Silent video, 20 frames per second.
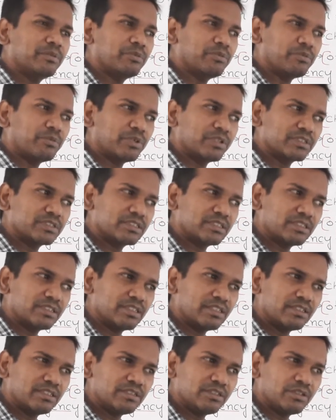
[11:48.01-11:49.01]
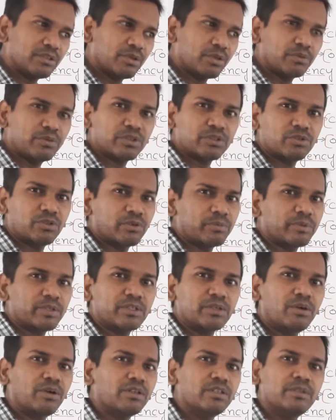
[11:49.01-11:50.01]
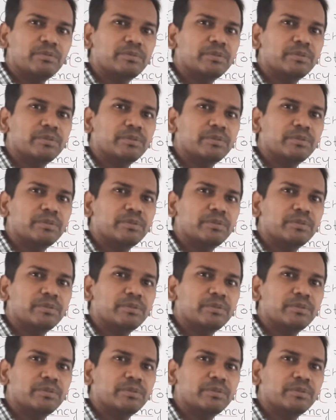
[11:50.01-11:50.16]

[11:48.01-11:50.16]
works in the lower court, but all the